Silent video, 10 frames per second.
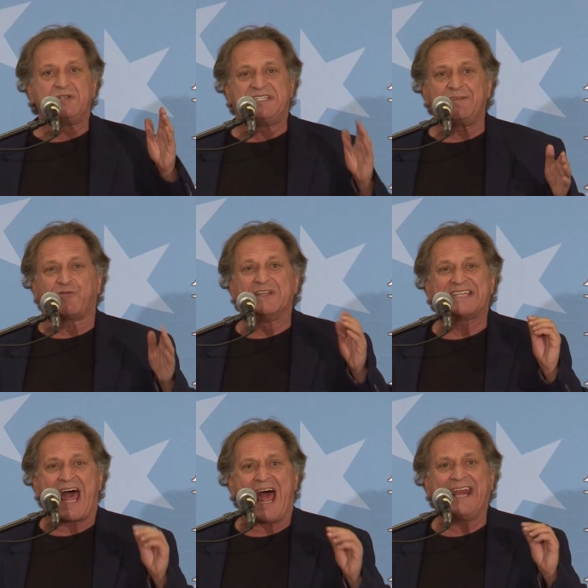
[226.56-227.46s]

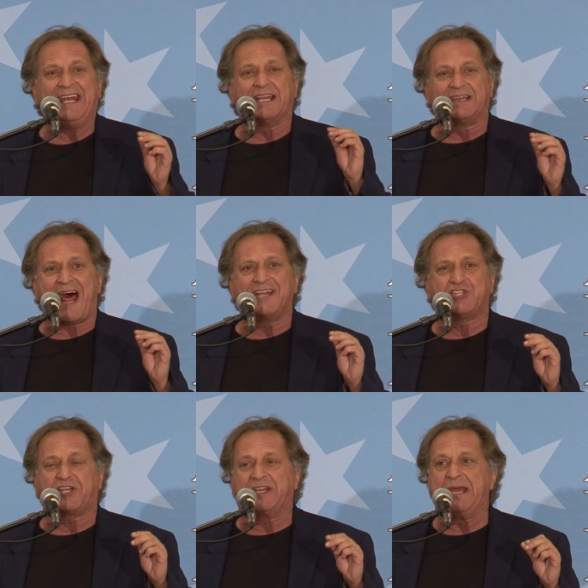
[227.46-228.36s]
difference
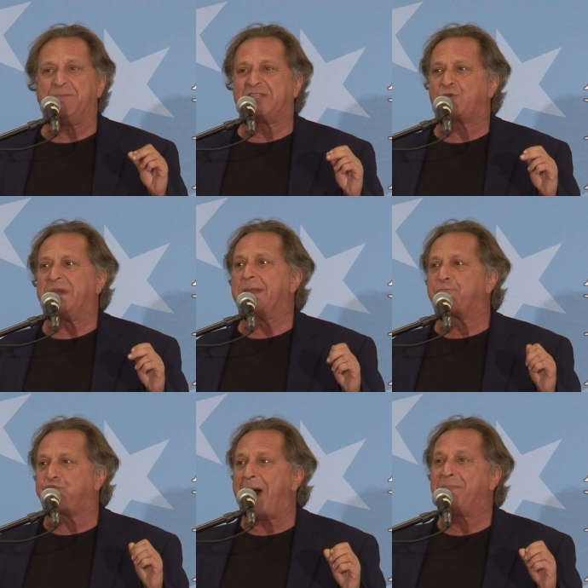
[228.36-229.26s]
ideologically between the
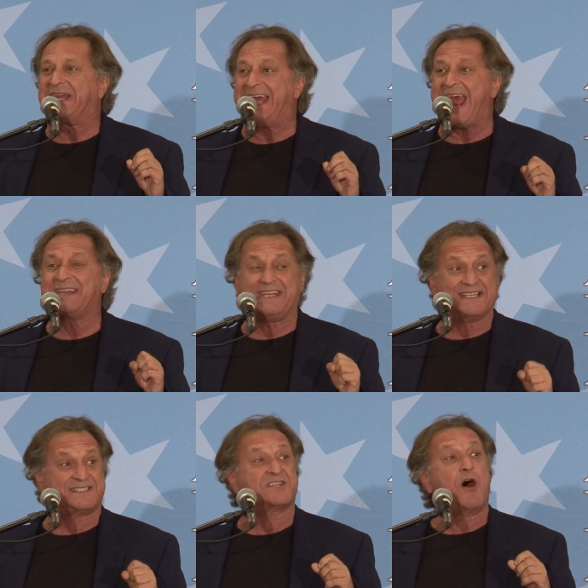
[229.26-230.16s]

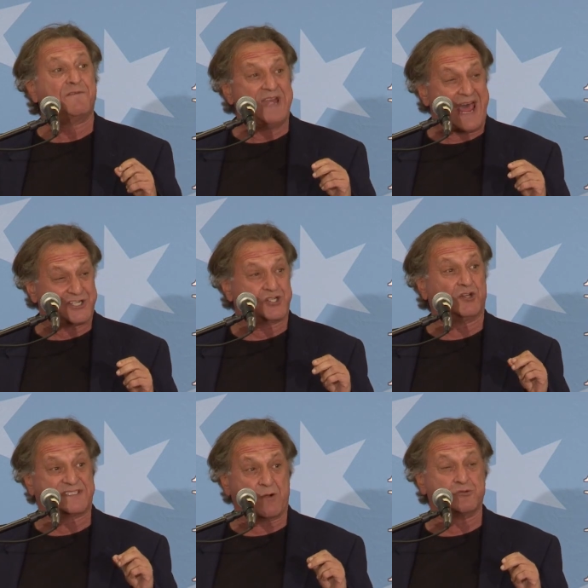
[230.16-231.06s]
propagandists of
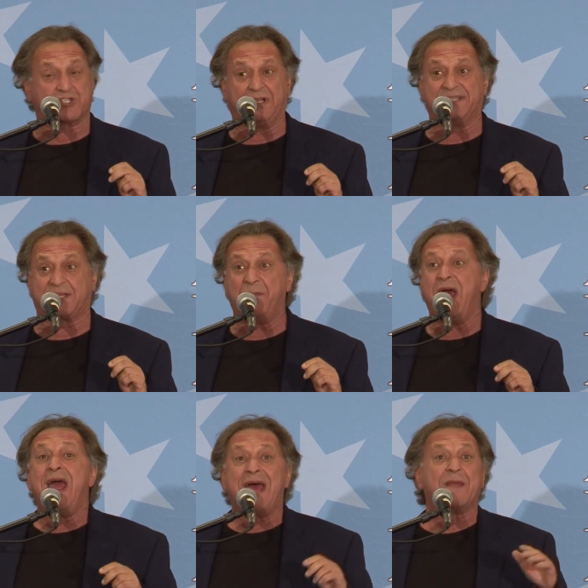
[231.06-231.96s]
National Socialism
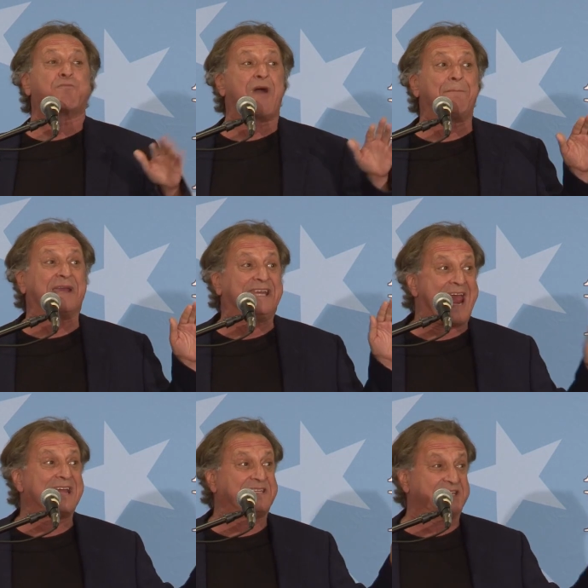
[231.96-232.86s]
and the
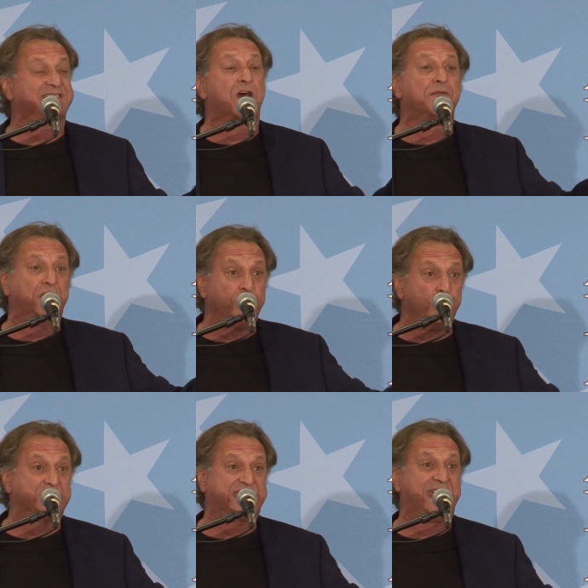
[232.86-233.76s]
propagandists on the
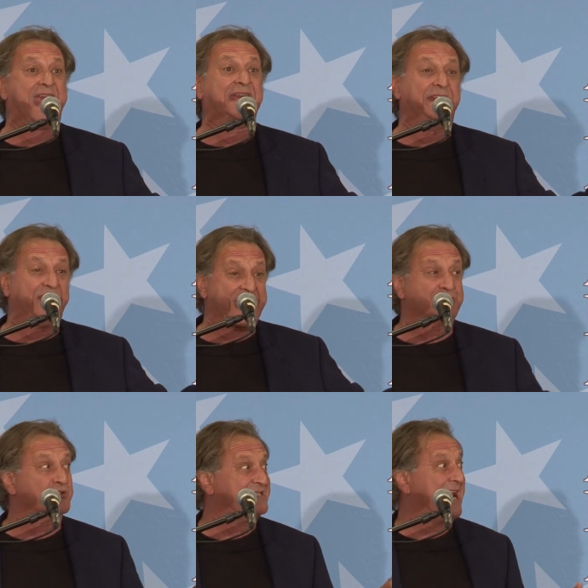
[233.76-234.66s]
news today and in the
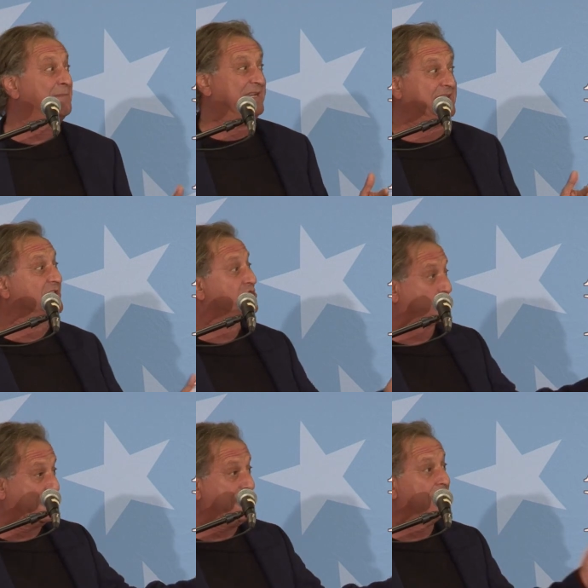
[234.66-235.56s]
entertainment
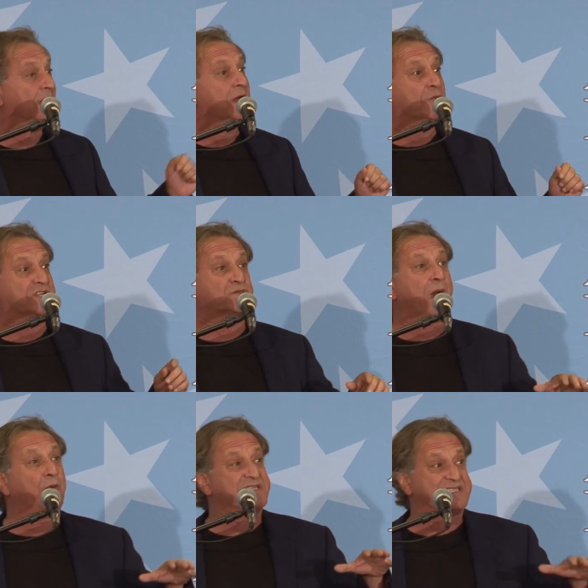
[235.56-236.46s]
industry, which is
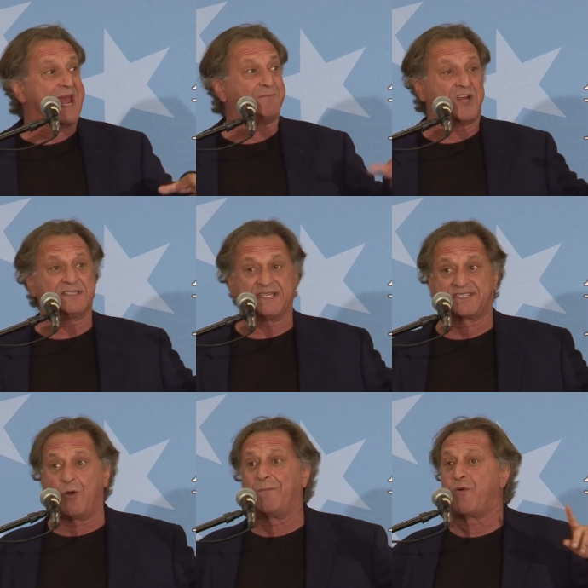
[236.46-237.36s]
why what Sam does is
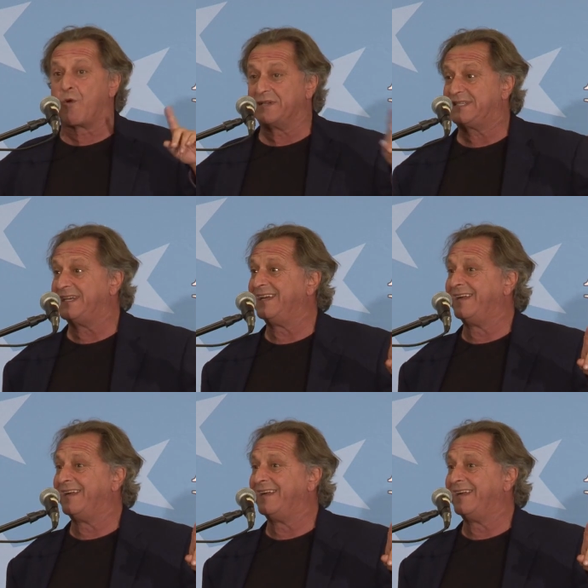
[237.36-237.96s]
so important.